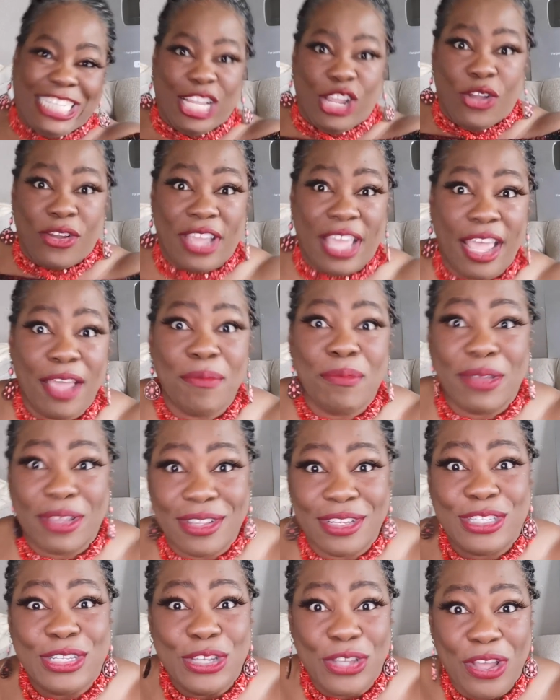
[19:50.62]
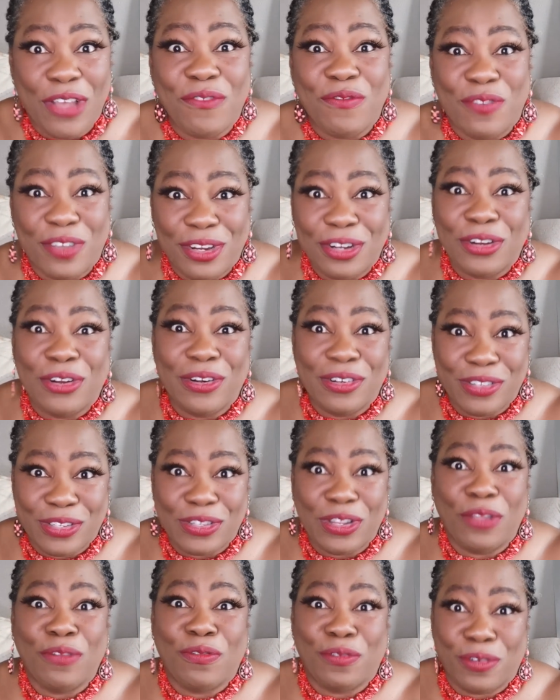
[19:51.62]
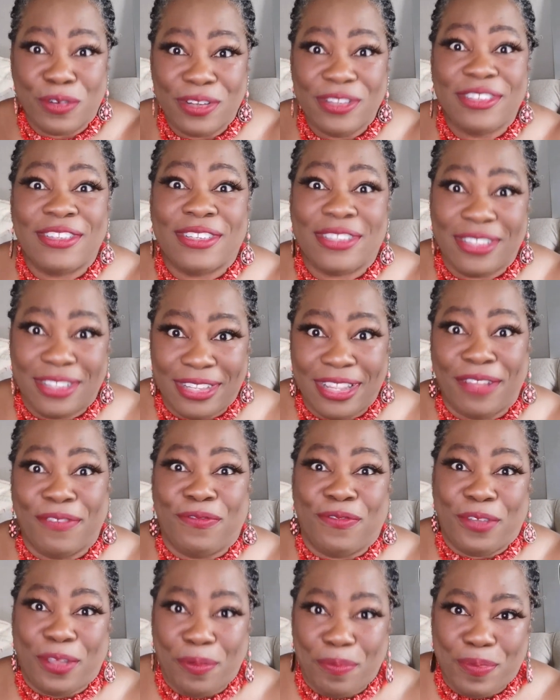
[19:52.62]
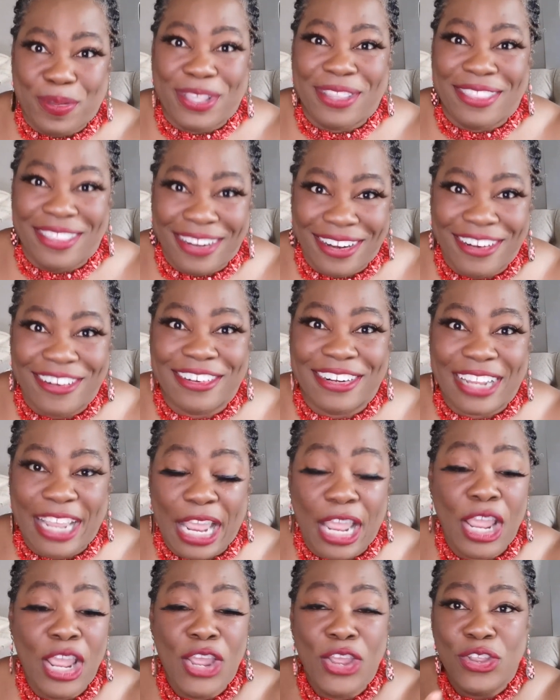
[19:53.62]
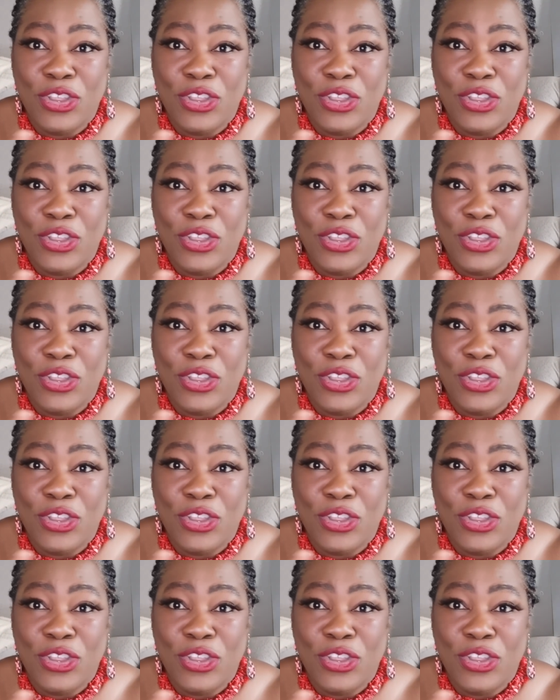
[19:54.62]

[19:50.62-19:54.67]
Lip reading: Okay, because you got vinegar and sulfur and stuff up in there, okay?